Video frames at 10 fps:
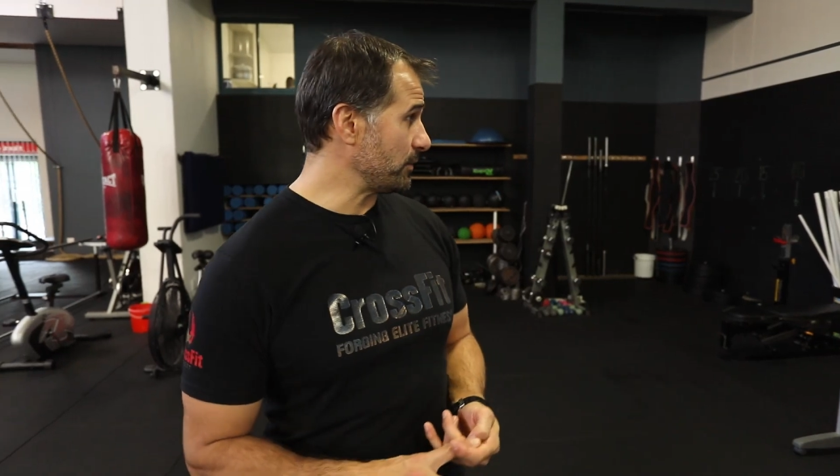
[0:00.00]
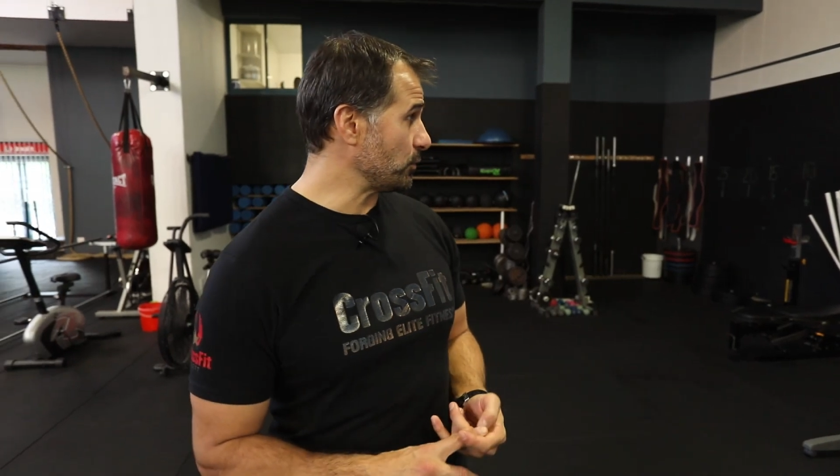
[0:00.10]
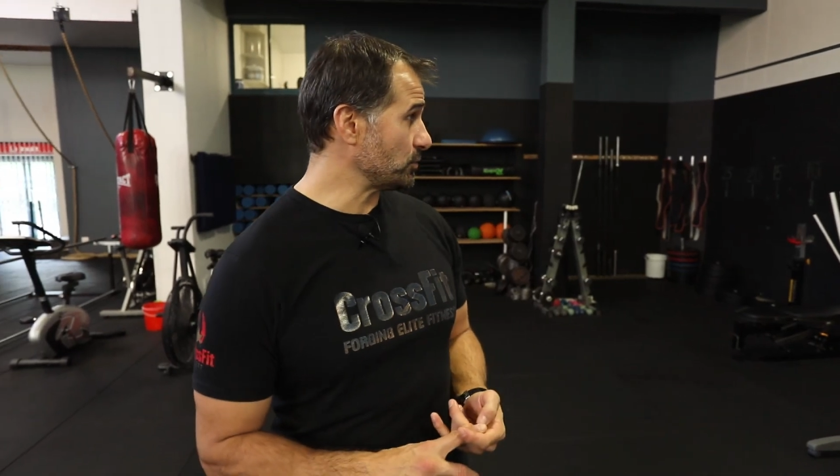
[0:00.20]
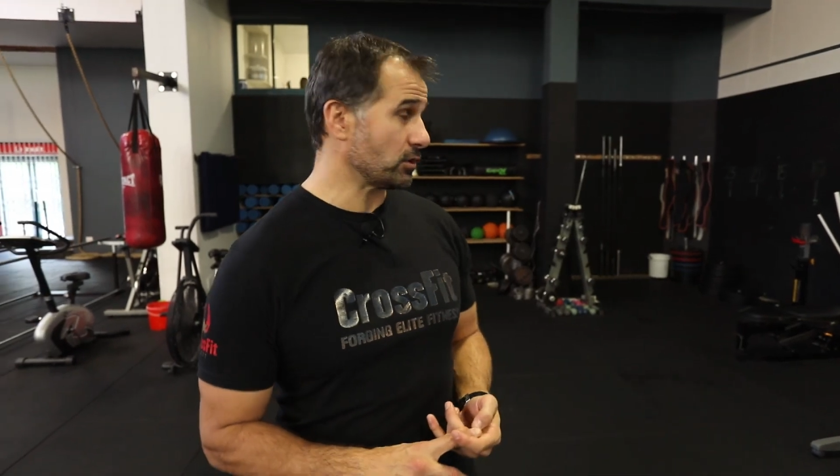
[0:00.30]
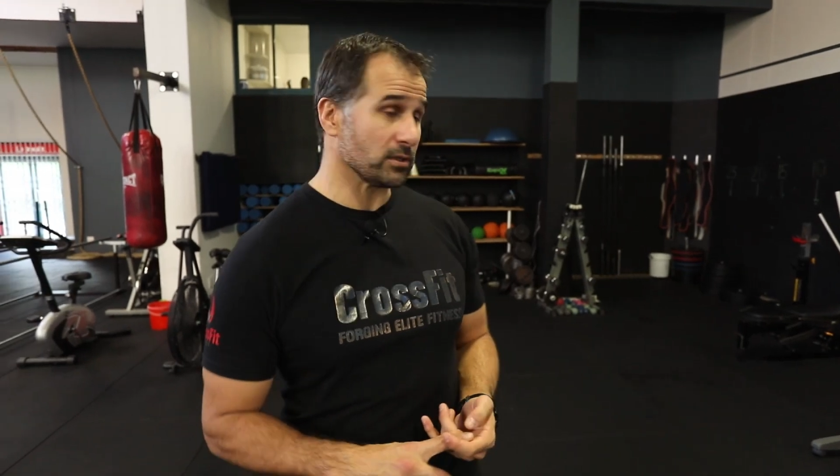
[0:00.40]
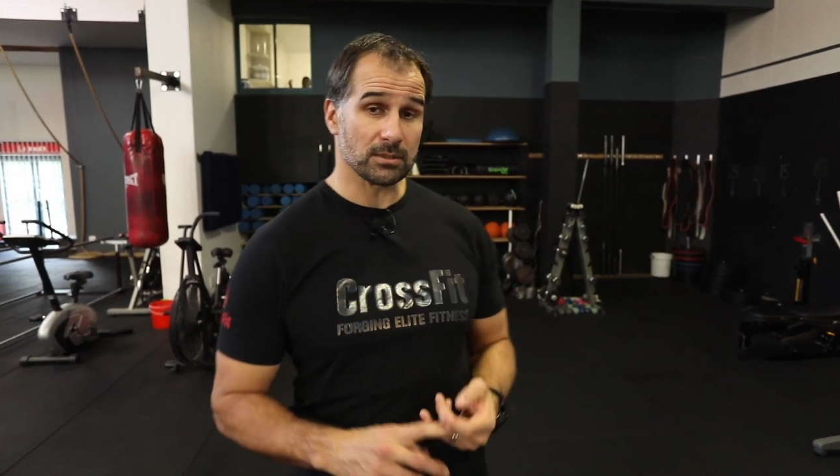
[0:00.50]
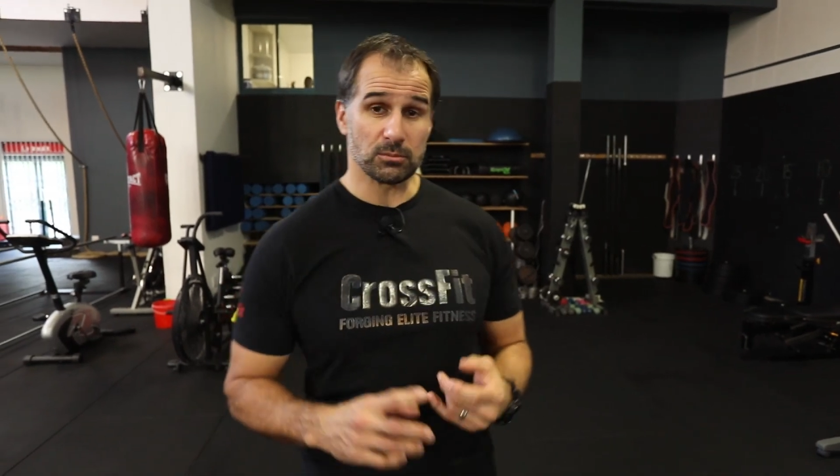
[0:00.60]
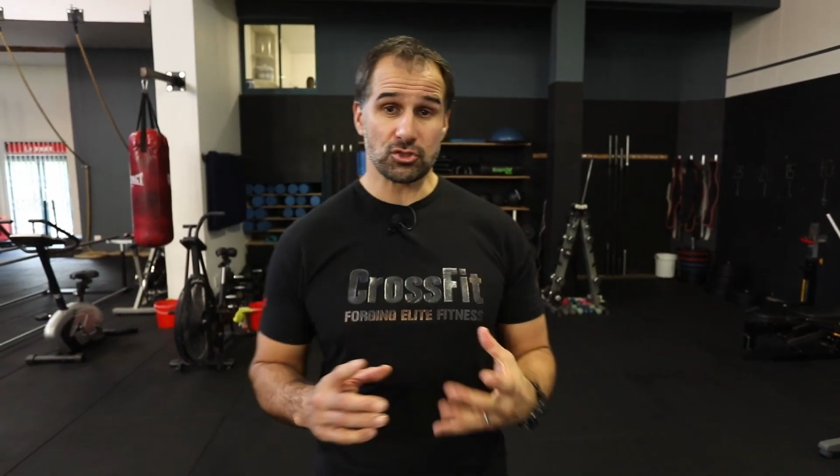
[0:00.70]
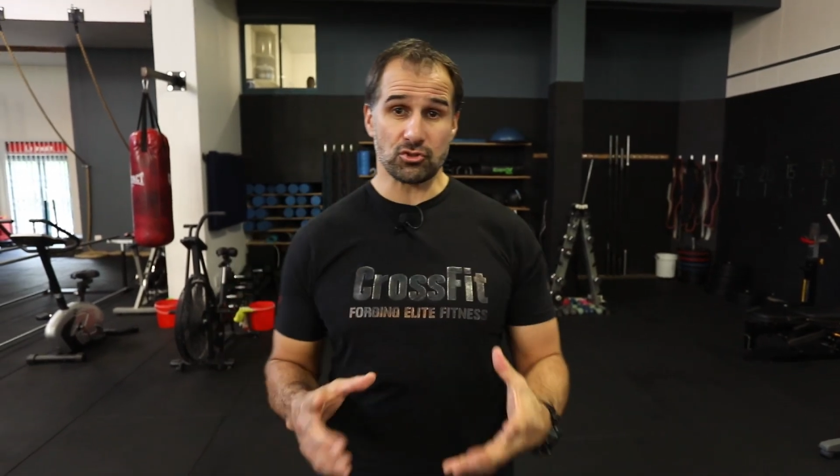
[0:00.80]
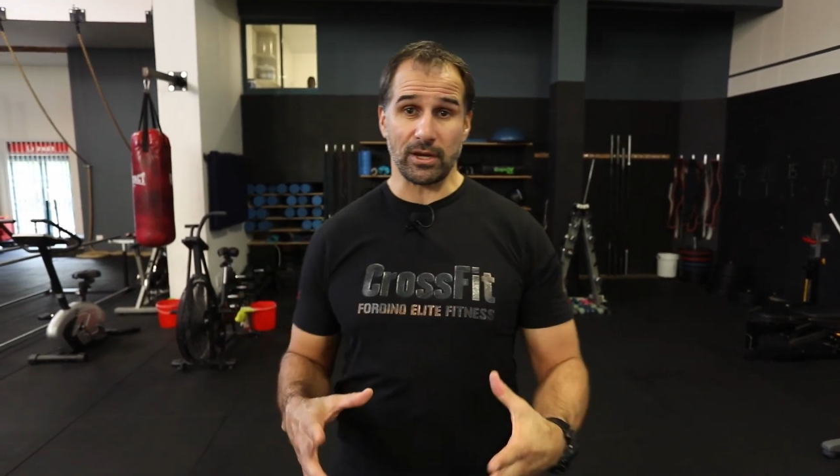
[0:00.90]
We've also got some
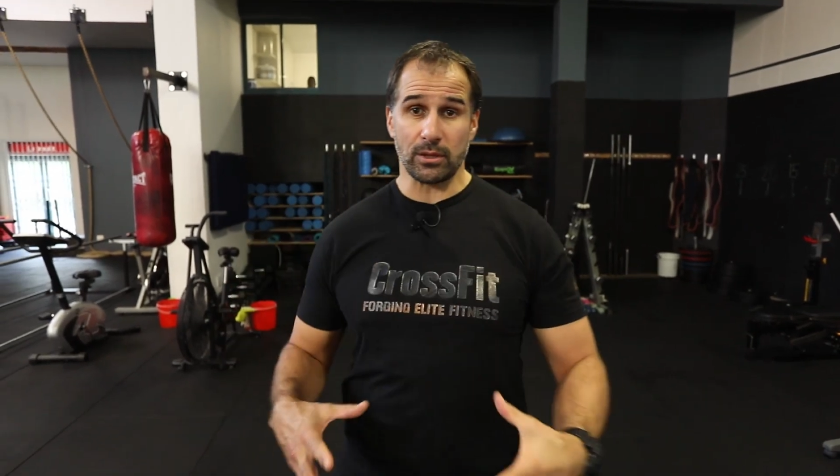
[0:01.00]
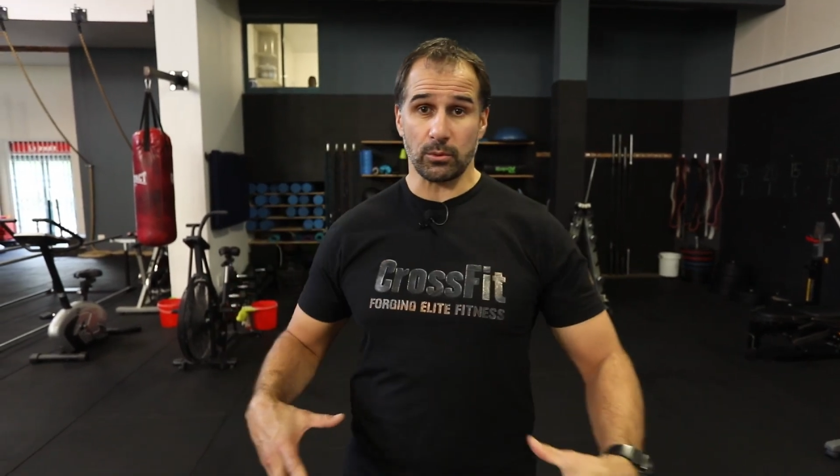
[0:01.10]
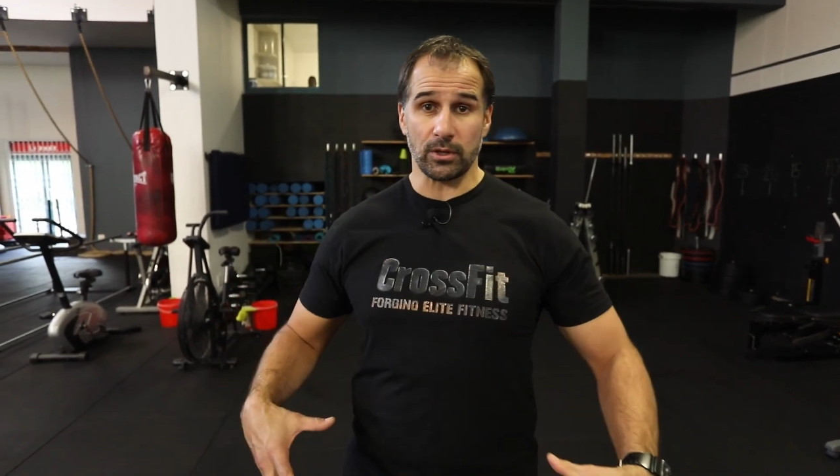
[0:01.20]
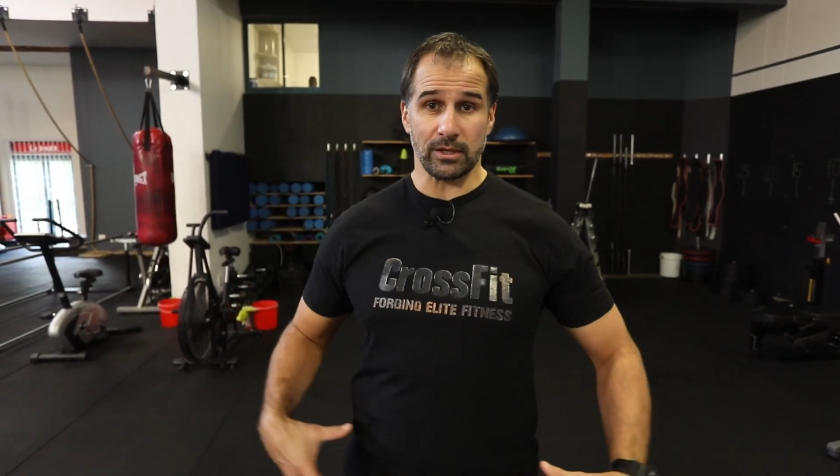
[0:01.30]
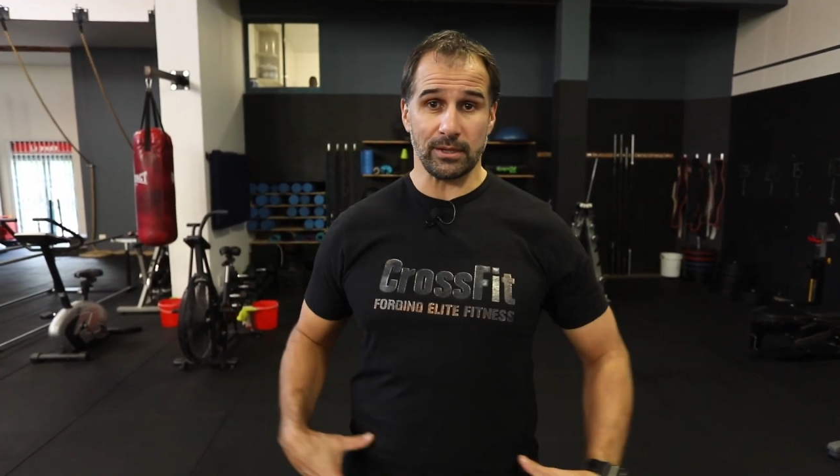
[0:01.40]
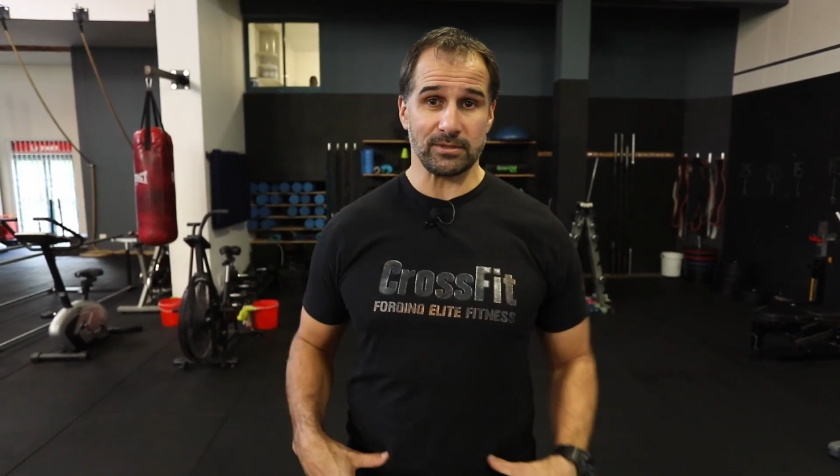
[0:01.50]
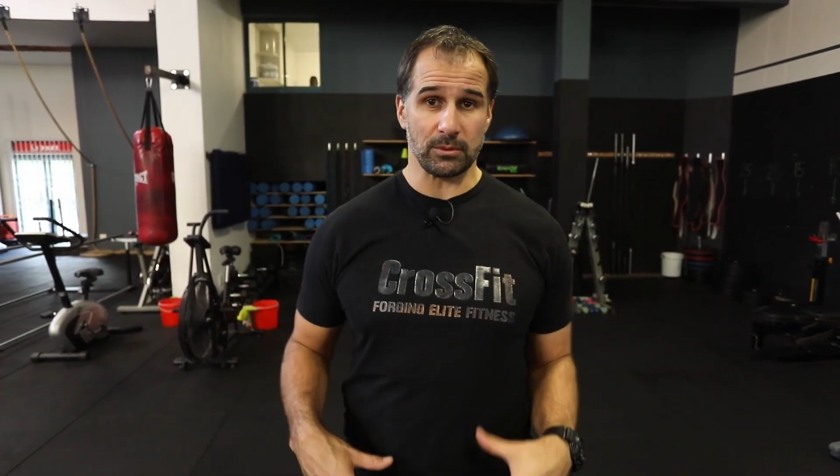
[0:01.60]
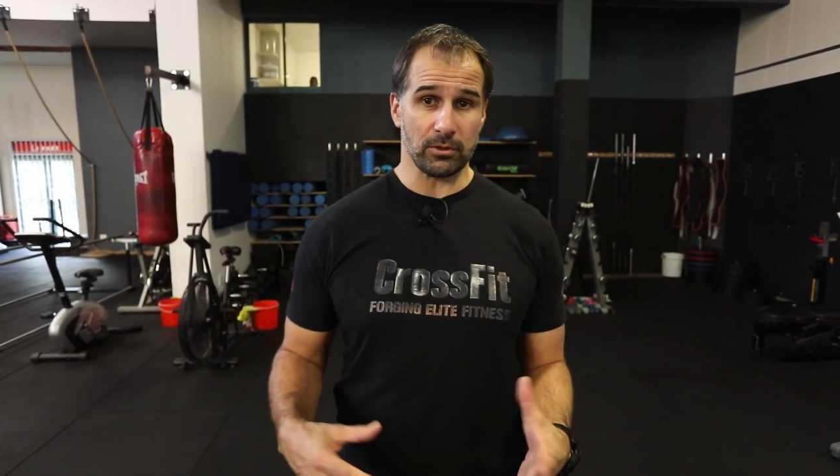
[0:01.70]
strength work in the hips that